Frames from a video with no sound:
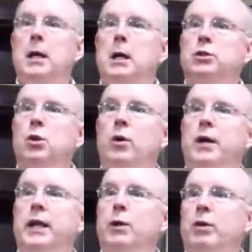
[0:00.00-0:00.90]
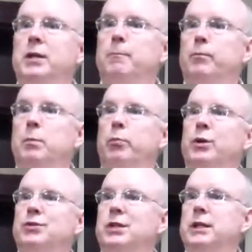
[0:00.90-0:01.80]
So anyway, the
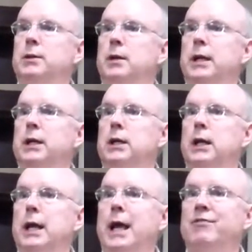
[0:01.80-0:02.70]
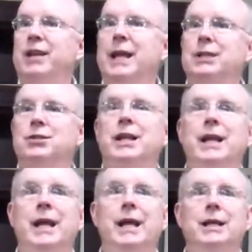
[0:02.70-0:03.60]
prison in Afghanistan
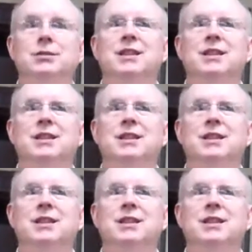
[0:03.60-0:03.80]
has